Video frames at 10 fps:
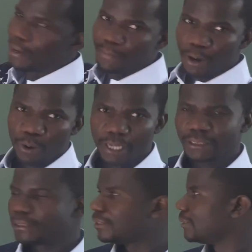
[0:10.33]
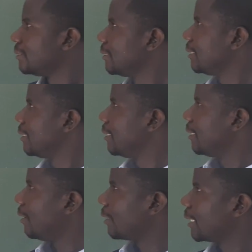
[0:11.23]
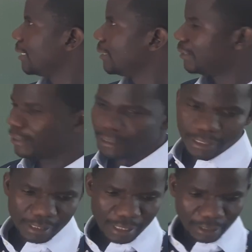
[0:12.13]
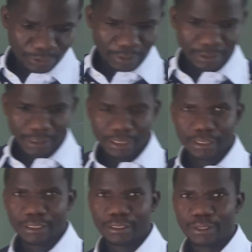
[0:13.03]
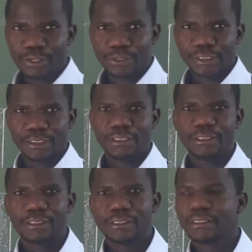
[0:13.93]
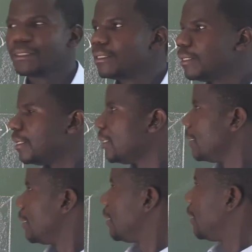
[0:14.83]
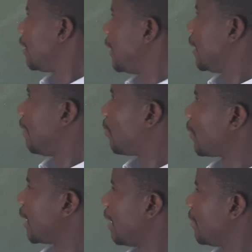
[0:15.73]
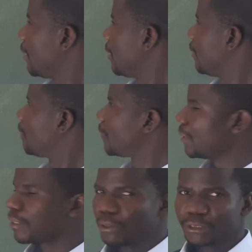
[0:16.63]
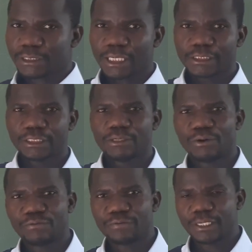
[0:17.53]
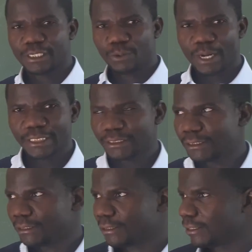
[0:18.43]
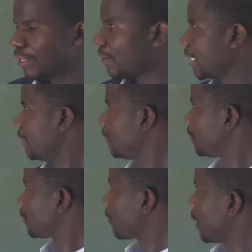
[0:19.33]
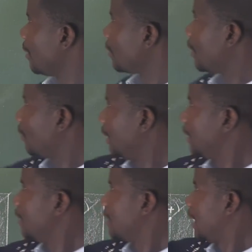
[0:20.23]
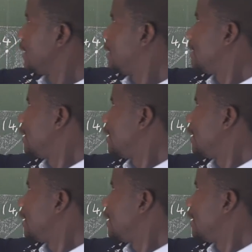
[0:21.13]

paper 1. Okay, that was on the linear programming, construction of inequalities. Okay, so the question reads,